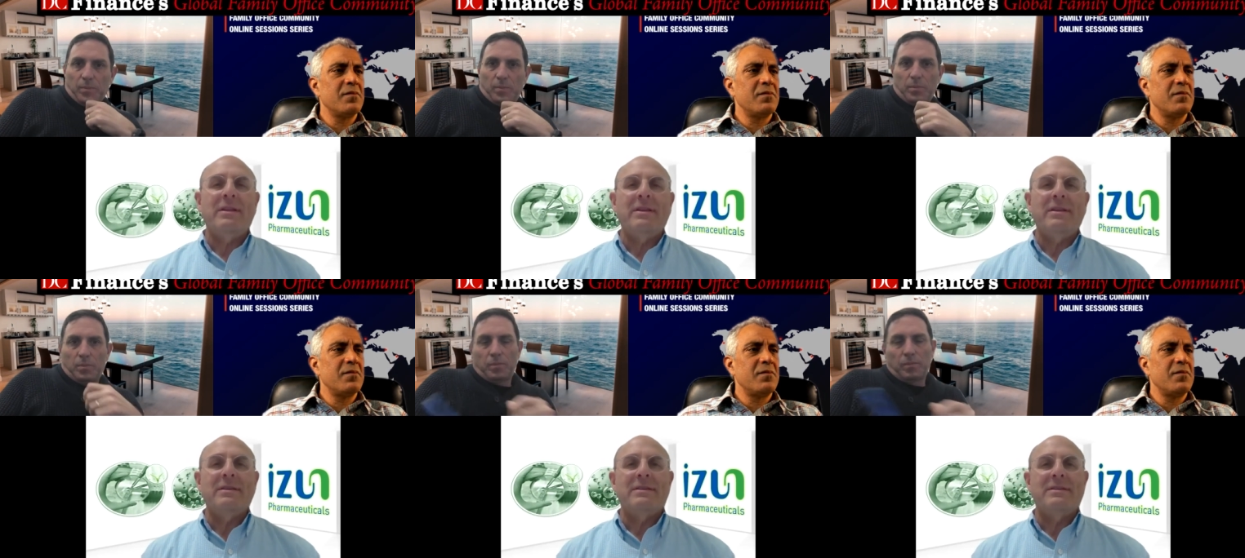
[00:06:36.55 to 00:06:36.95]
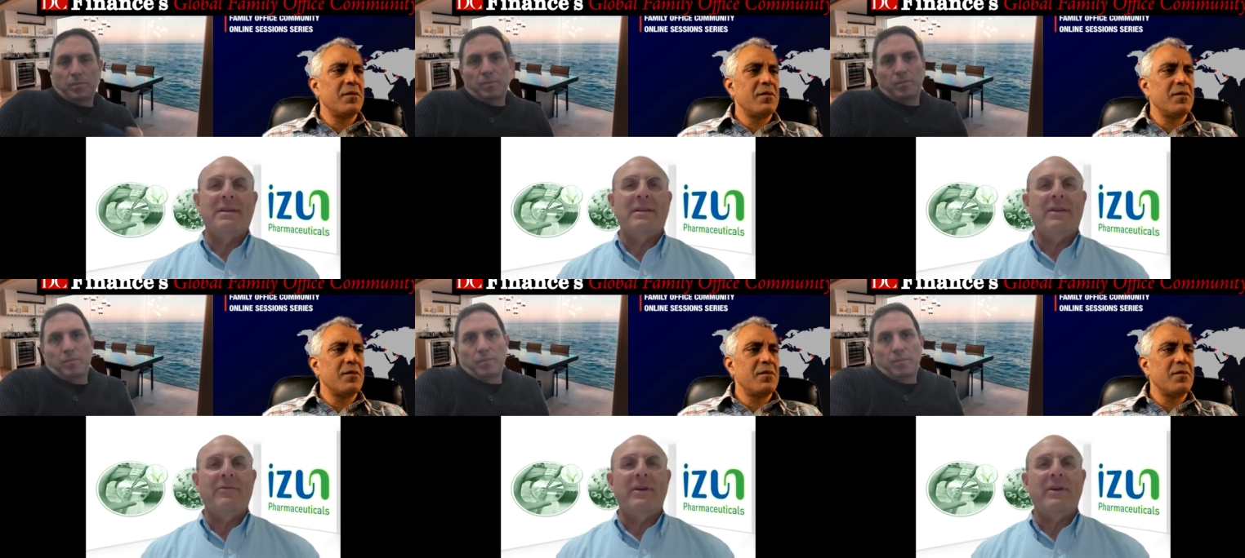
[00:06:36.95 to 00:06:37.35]

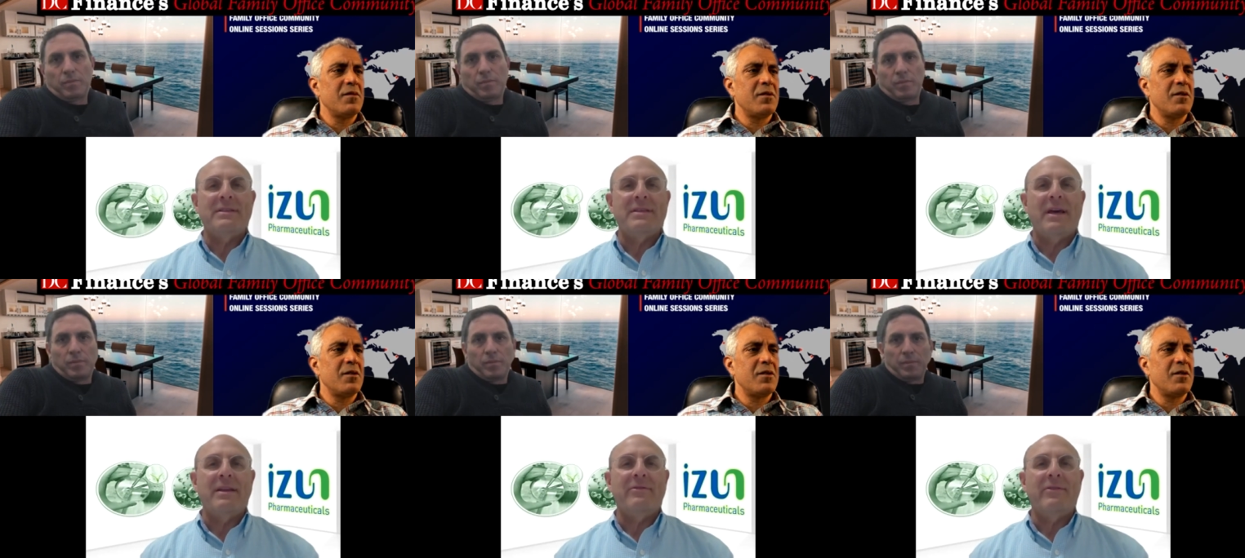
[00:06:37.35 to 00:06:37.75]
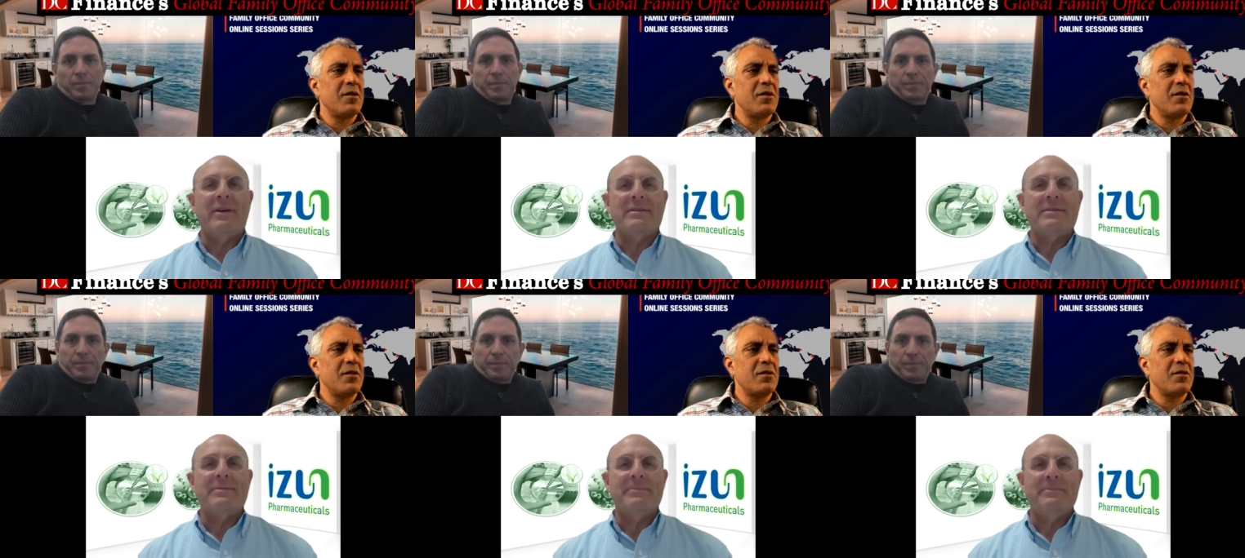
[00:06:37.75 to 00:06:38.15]
Speaker 1: significant side
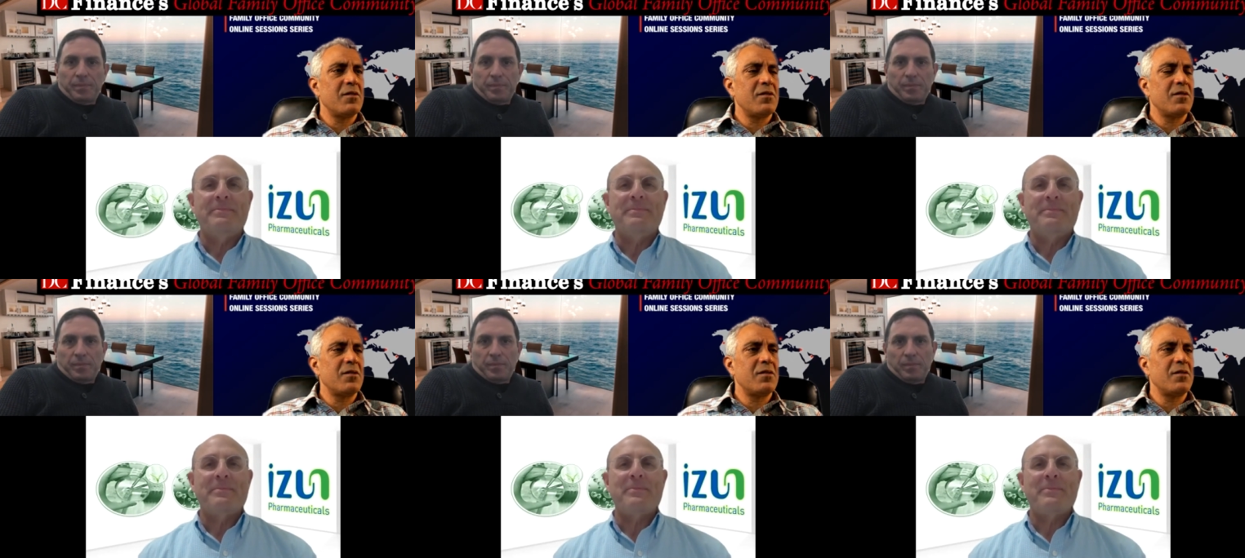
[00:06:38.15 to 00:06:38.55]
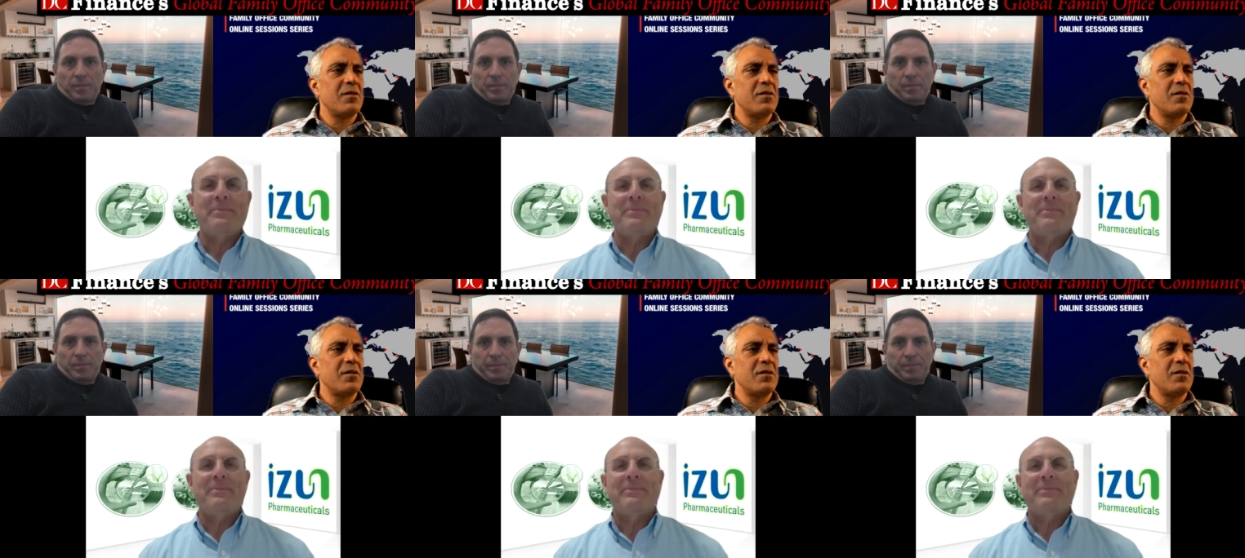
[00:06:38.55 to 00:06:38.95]
effects.
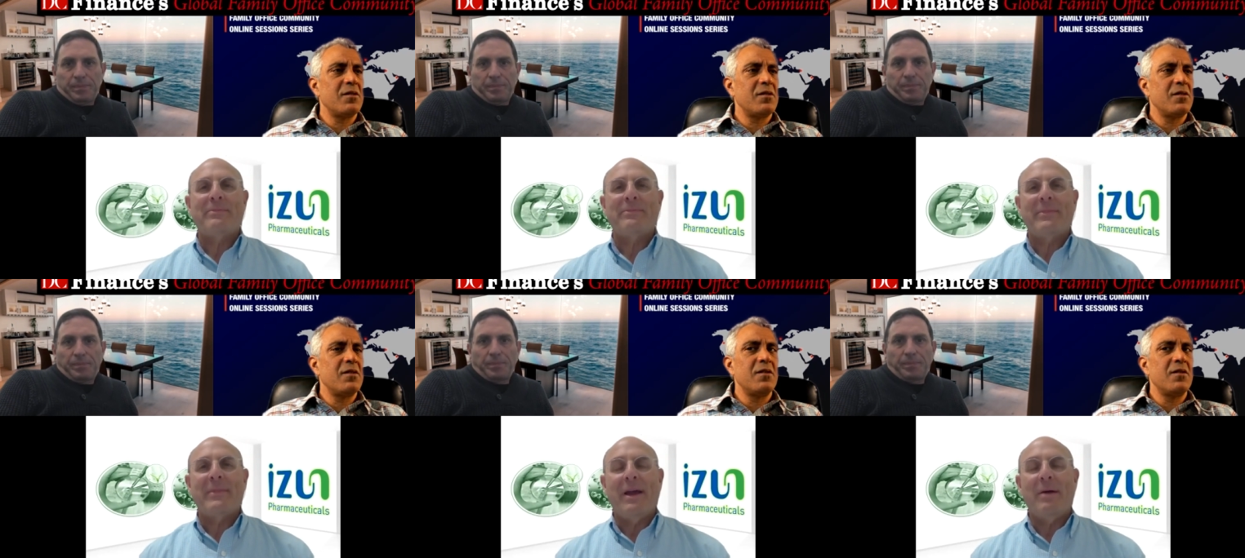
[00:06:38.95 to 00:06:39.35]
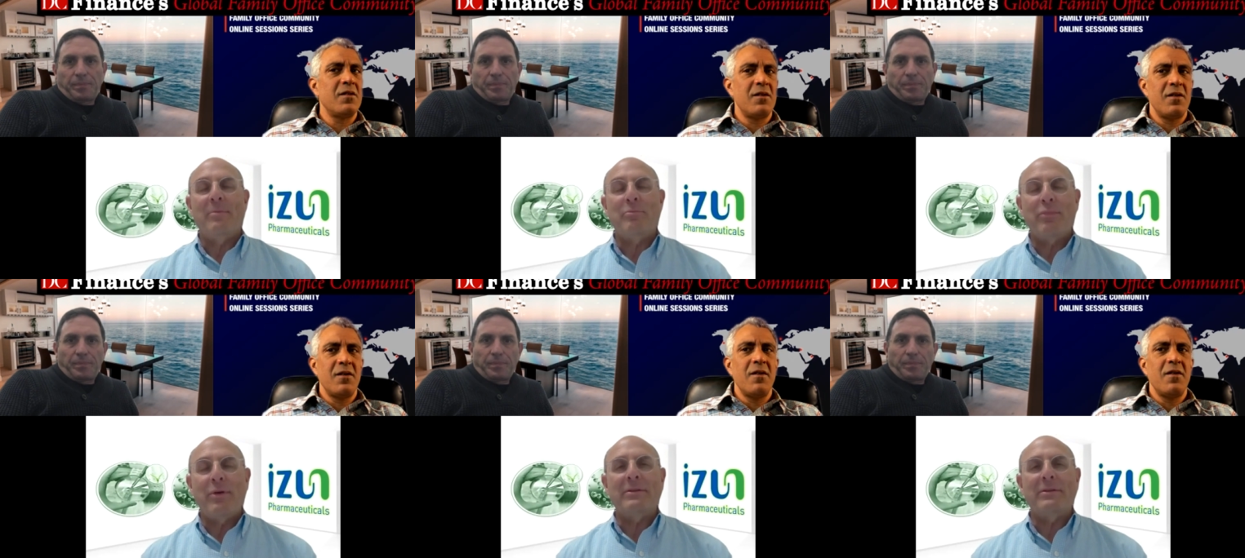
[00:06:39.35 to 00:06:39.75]

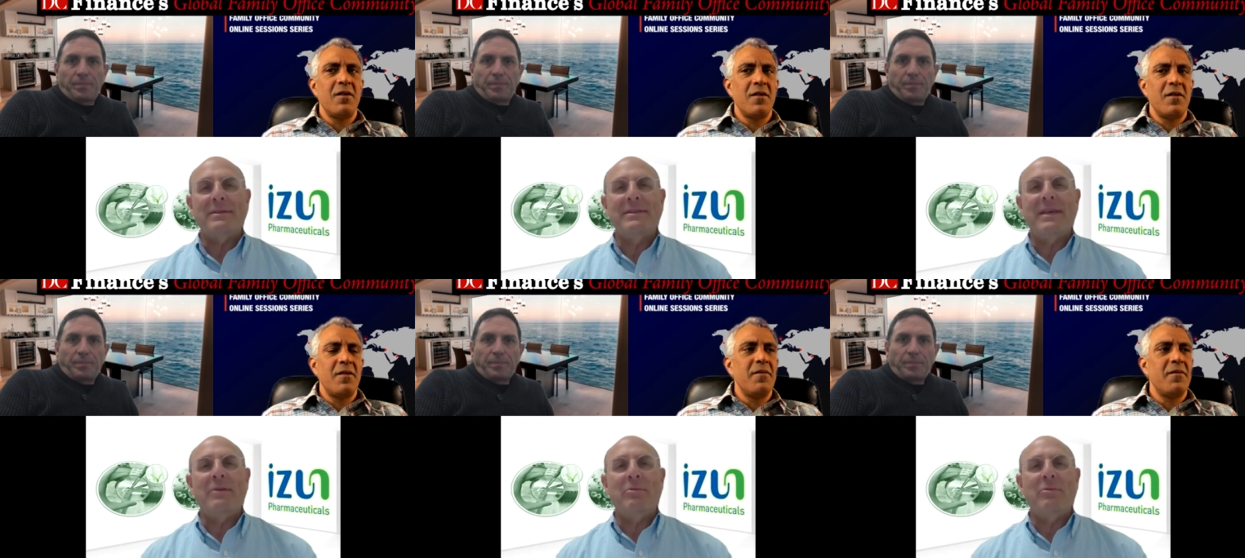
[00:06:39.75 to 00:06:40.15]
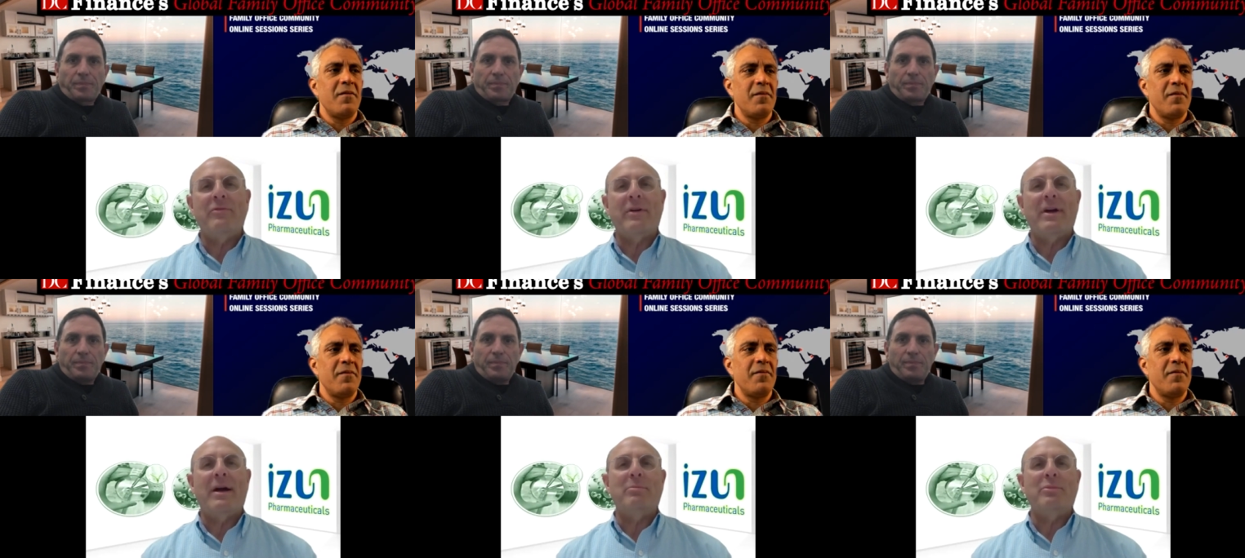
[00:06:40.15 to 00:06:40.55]
I'm proud to say we've
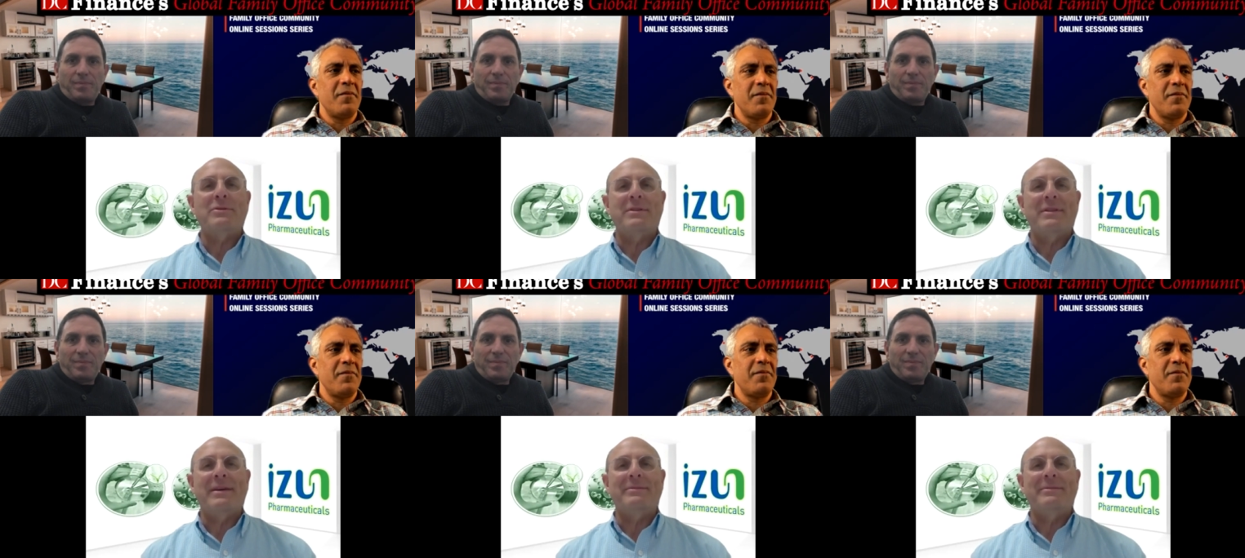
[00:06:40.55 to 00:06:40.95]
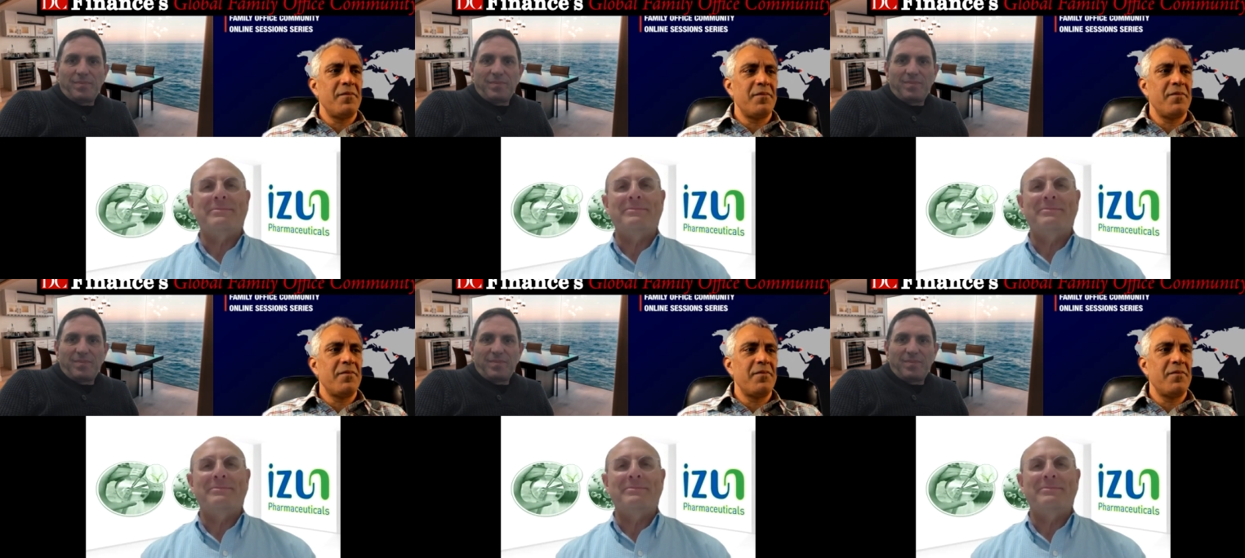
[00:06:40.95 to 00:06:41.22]
accomplished that.